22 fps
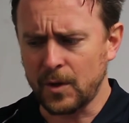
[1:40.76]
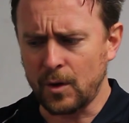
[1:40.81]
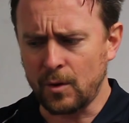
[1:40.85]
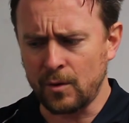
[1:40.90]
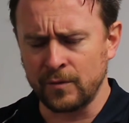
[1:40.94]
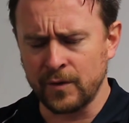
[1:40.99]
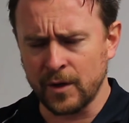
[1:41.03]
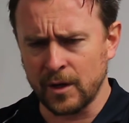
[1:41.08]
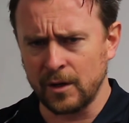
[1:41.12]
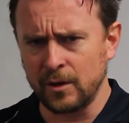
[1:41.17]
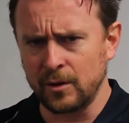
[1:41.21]

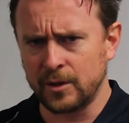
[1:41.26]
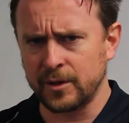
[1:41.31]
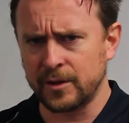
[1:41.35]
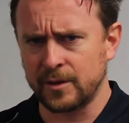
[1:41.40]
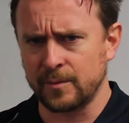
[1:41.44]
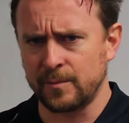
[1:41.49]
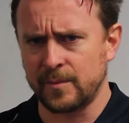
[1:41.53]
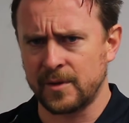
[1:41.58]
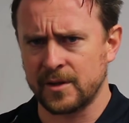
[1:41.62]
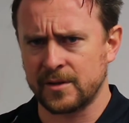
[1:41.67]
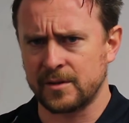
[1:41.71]
we've got to look at
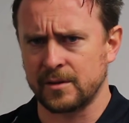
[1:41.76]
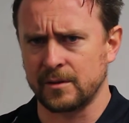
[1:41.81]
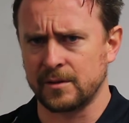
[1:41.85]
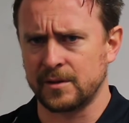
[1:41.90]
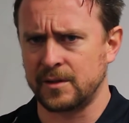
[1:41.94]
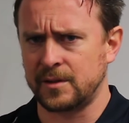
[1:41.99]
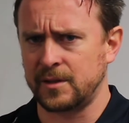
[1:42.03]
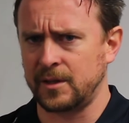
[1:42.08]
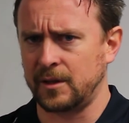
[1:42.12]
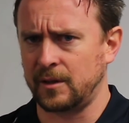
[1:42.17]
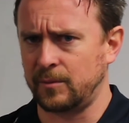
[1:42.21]
the muscles
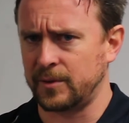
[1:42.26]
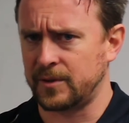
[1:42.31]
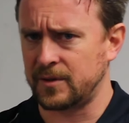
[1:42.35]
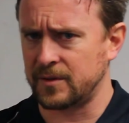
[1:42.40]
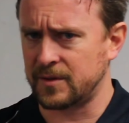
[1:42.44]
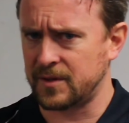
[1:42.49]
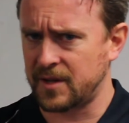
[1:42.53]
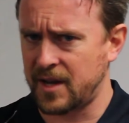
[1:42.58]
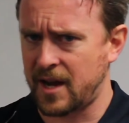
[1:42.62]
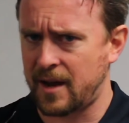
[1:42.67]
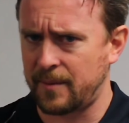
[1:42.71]
that deal with the
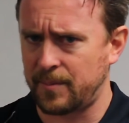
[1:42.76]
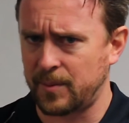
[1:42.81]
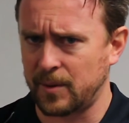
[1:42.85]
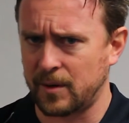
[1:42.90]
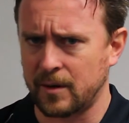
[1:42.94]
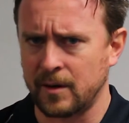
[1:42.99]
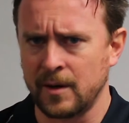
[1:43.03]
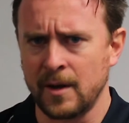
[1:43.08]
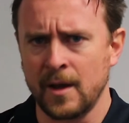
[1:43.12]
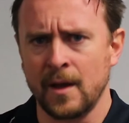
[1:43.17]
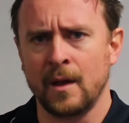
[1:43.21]

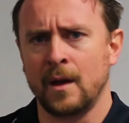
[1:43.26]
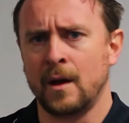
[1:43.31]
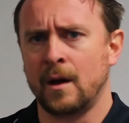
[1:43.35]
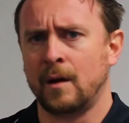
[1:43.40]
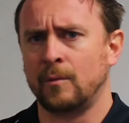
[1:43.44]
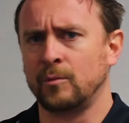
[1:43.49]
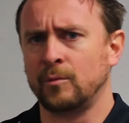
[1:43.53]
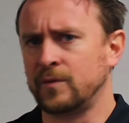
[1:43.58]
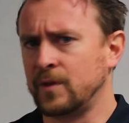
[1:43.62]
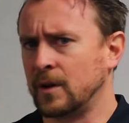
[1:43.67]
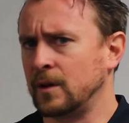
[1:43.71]
scapular,
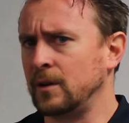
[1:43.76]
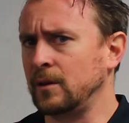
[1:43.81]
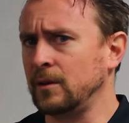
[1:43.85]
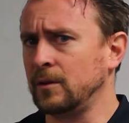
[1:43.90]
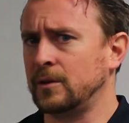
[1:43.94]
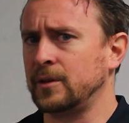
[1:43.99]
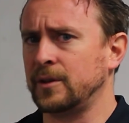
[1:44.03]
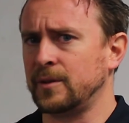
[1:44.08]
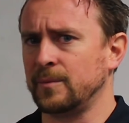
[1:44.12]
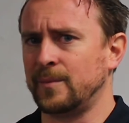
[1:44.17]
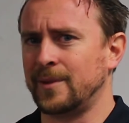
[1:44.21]
and we've got to
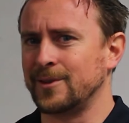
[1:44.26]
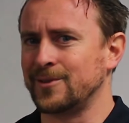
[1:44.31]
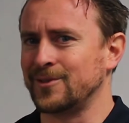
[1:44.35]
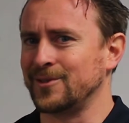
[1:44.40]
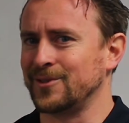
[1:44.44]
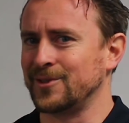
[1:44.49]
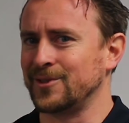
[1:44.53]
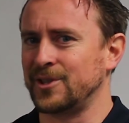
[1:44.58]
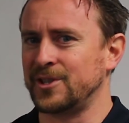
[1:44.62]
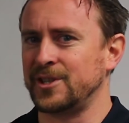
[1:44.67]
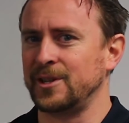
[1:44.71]
look at the
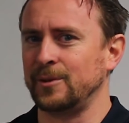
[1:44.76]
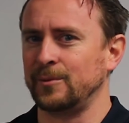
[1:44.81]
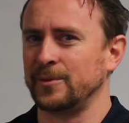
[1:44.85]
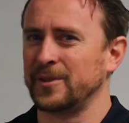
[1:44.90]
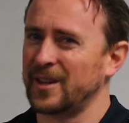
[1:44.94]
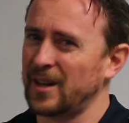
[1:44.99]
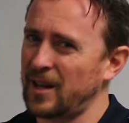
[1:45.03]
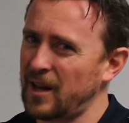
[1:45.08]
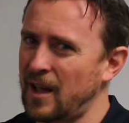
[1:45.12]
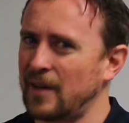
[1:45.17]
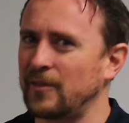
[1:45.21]
muscles that deal with the
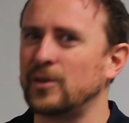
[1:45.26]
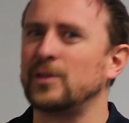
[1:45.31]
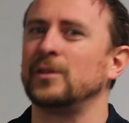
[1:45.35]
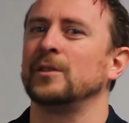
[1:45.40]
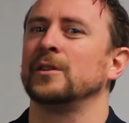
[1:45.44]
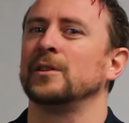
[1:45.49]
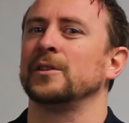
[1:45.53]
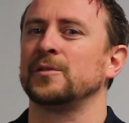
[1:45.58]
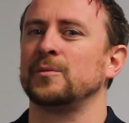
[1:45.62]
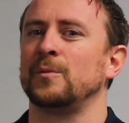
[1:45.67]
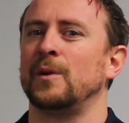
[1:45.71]

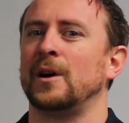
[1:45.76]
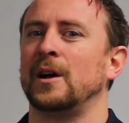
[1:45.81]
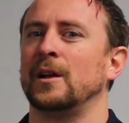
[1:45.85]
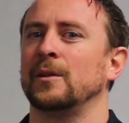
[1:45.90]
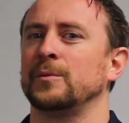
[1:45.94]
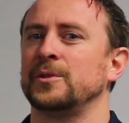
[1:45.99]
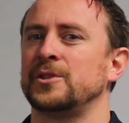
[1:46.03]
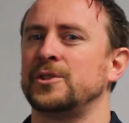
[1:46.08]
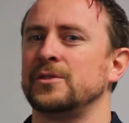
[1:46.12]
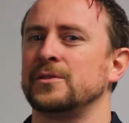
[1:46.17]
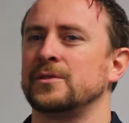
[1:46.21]
clavicle as well,
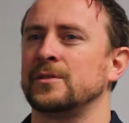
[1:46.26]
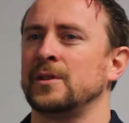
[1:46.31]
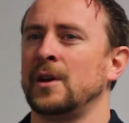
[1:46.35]
which